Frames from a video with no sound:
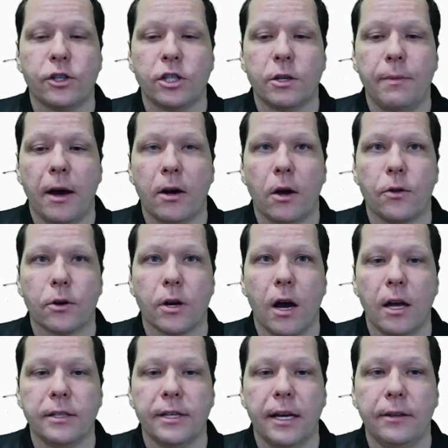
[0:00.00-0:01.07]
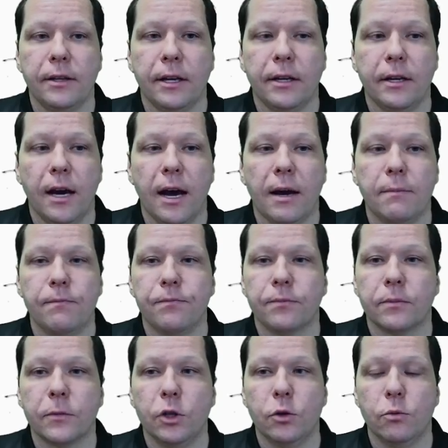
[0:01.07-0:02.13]
about other content that
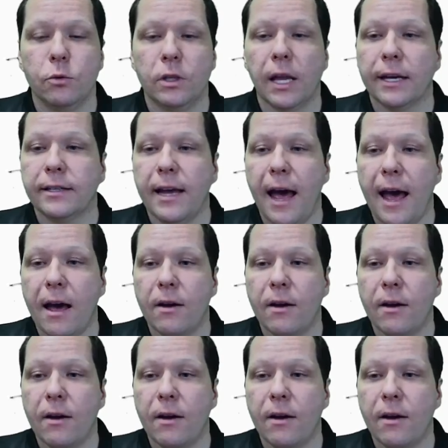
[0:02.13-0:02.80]
you would like to have,